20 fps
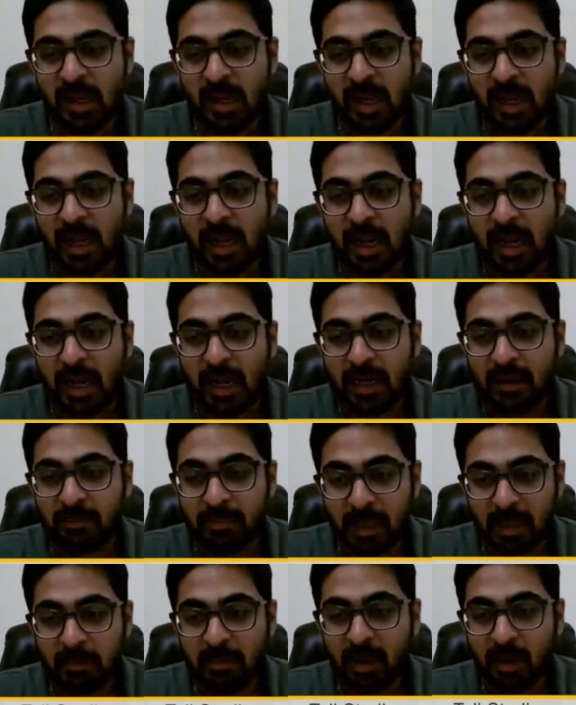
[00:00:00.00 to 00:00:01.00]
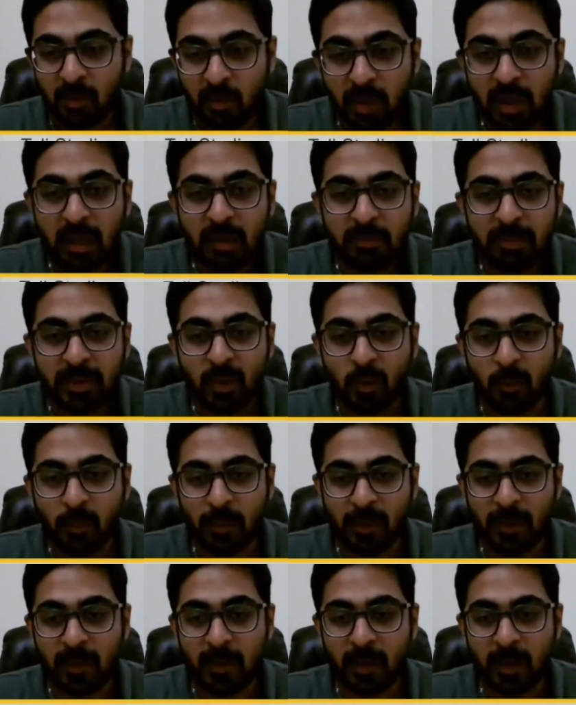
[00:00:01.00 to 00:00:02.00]
And Premal will be
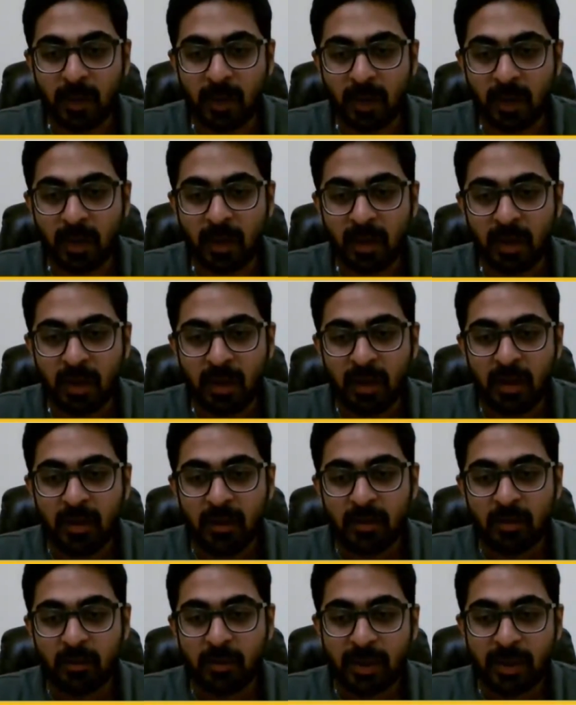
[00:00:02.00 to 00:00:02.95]
open to